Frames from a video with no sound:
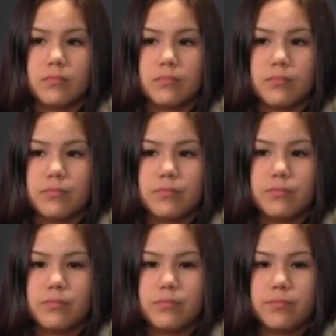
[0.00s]

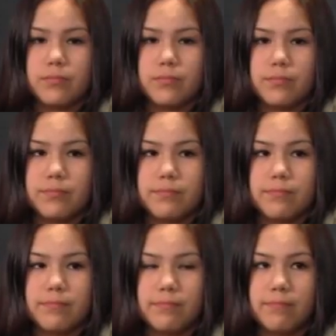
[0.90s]

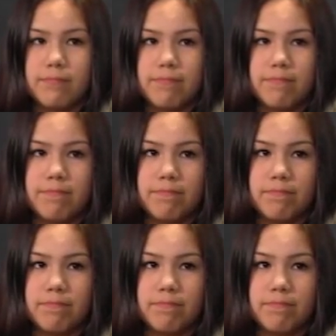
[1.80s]
(not speaking)